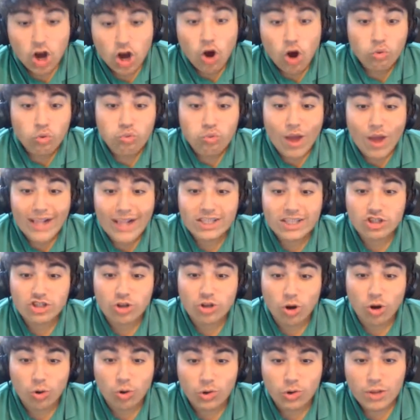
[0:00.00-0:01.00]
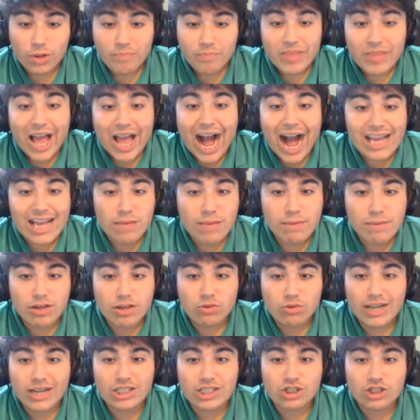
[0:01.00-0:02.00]
Redstone? I can make a
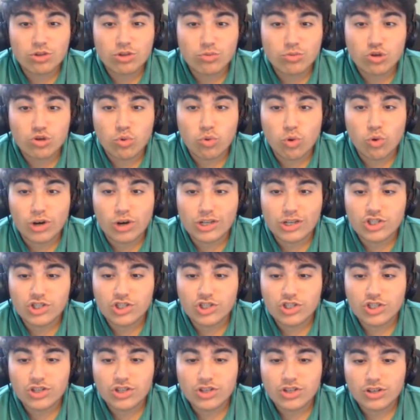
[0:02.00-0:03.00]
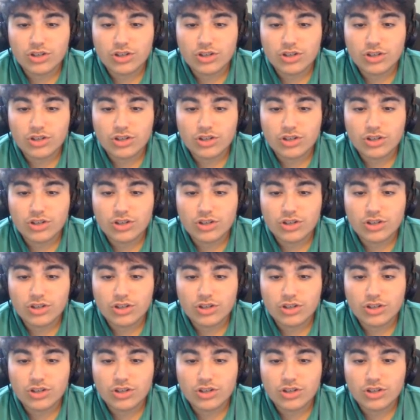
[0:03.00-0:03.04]
redstone torch.